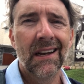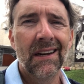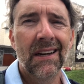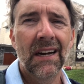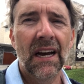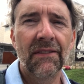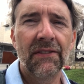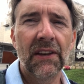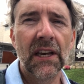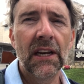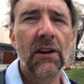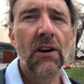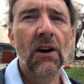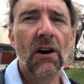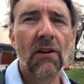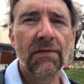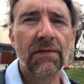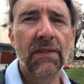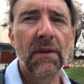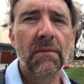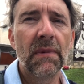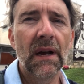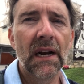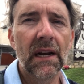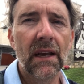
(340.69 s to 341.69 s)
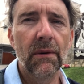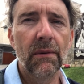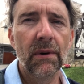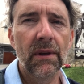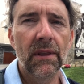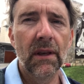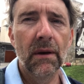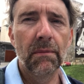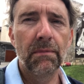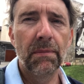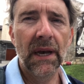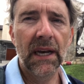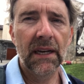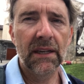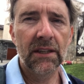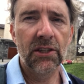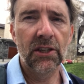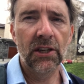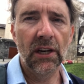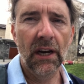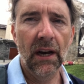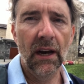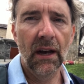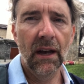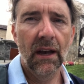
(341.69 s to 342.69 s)
Now, if you're not familiar with the
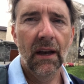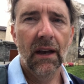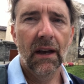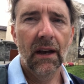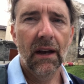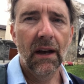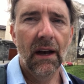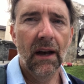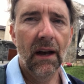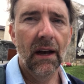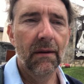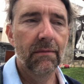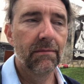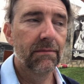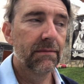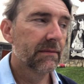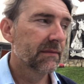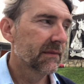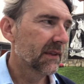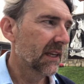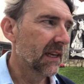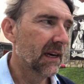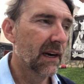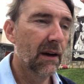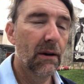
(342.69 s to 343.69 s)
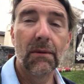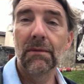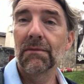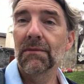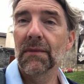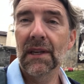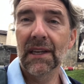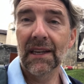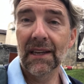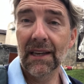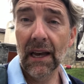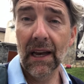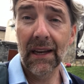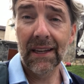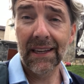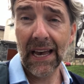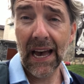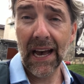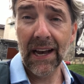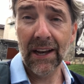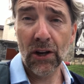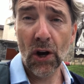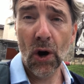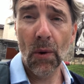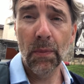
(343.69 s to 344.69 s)
picture, you know,
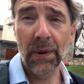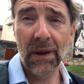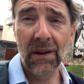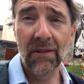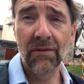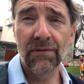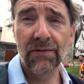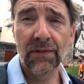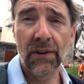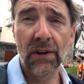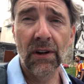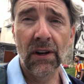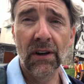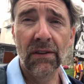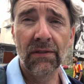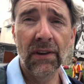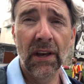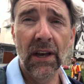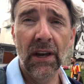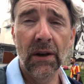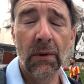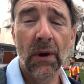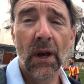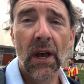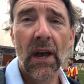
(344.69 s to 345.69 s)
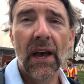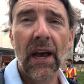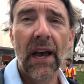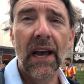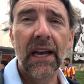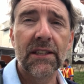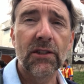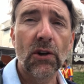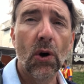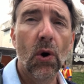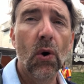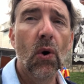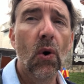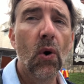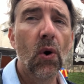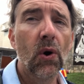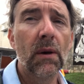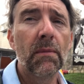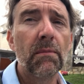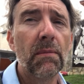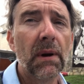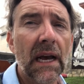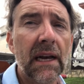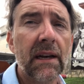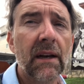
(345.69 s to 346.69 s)
get a copy in front of you. It's all
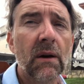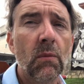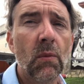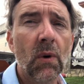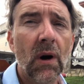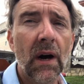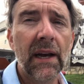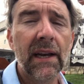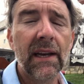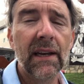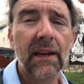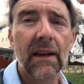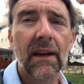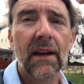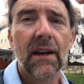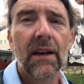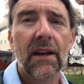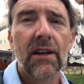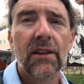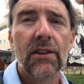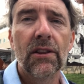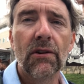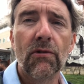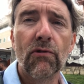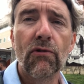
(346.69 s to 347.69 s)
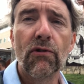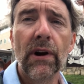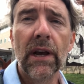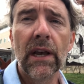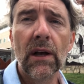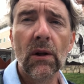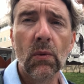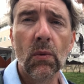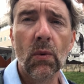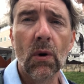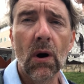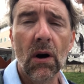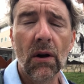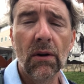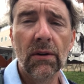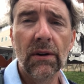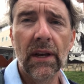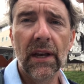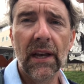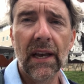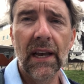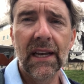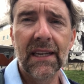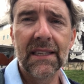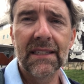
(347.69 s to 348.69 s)
in black and white. The real one
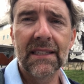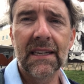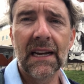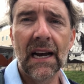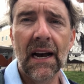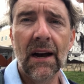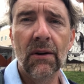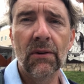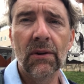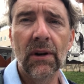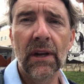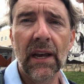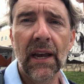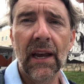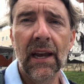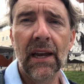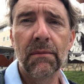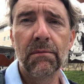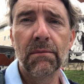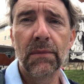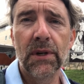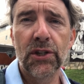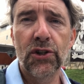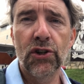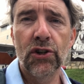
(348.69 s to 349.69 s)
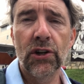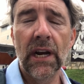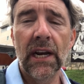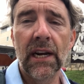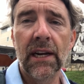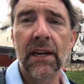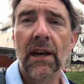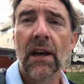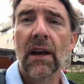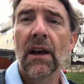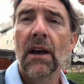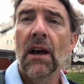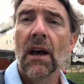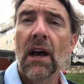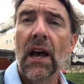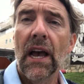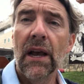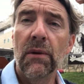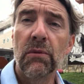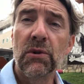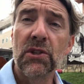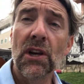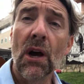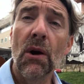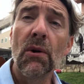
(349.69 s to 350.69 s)
is down in Madrid.
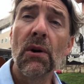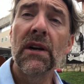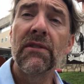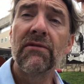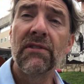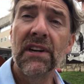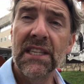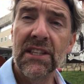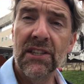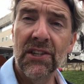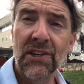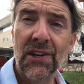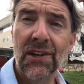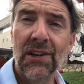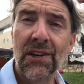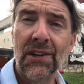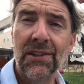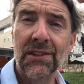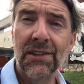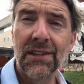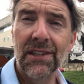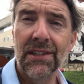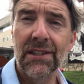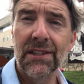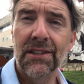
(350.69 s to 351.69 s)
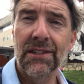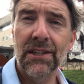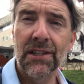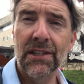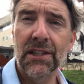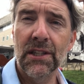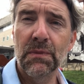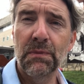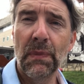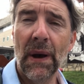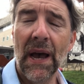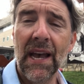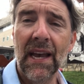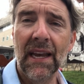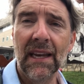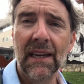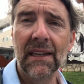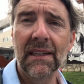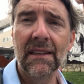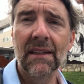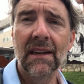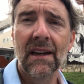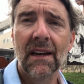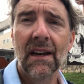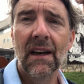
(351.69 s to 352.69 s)
It was only returned to
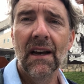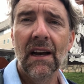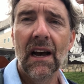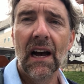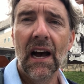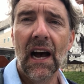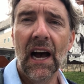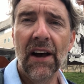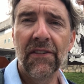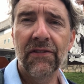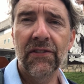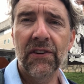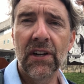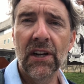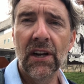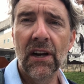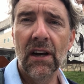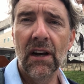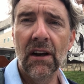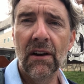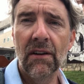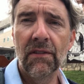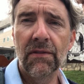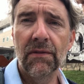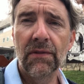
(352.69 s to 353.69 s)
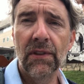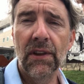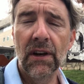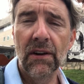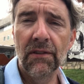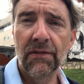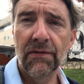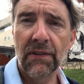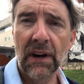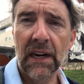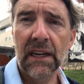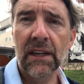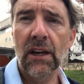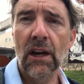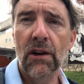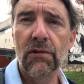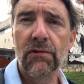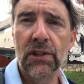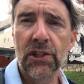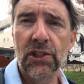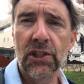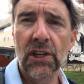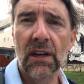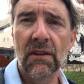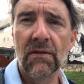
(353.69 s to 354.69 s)
Spain after the Franco
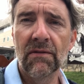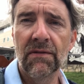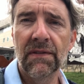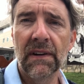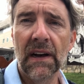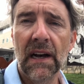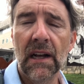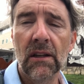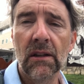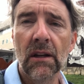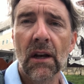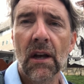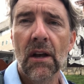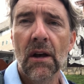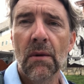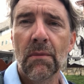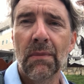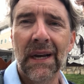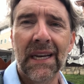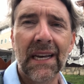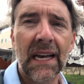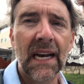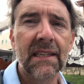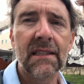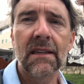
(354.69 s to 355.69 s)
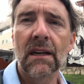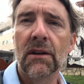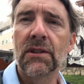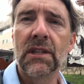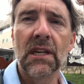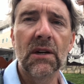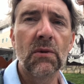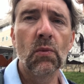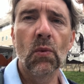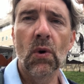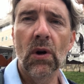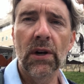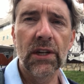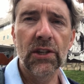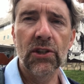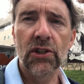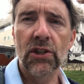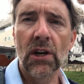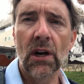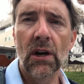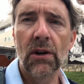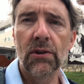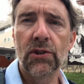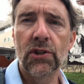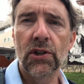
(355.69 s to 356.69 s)
regime fell. Picasso didn't want it
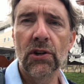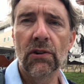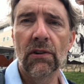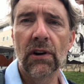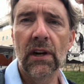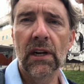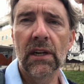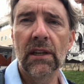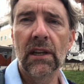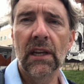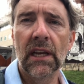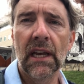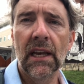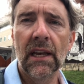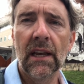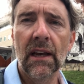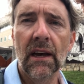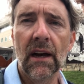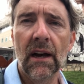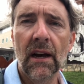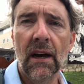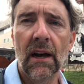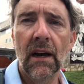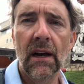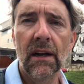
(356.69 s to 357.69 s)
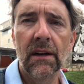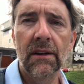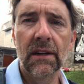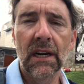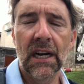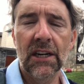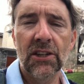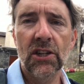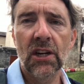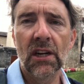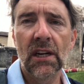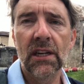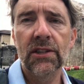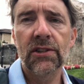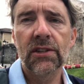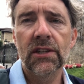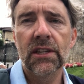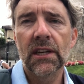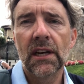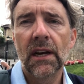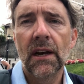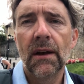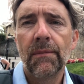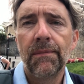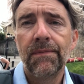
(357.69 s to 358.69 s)
showed during the nationalist
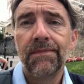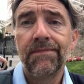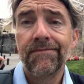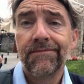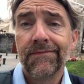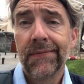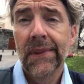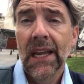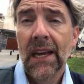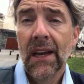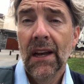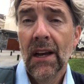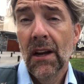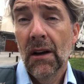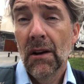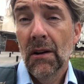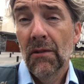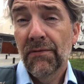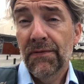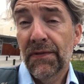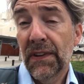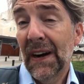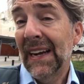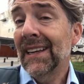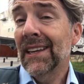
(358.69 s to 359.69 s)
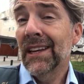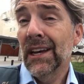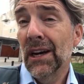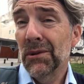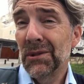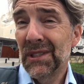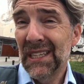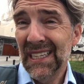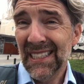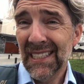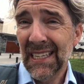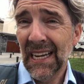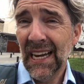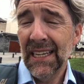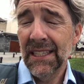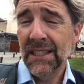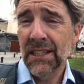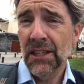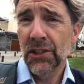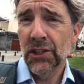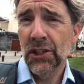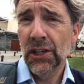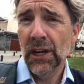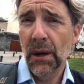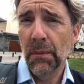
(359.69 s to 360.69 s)
Franco
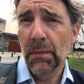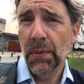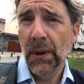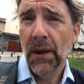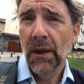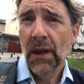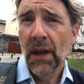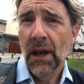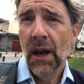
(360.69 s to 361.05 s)
dictatorship.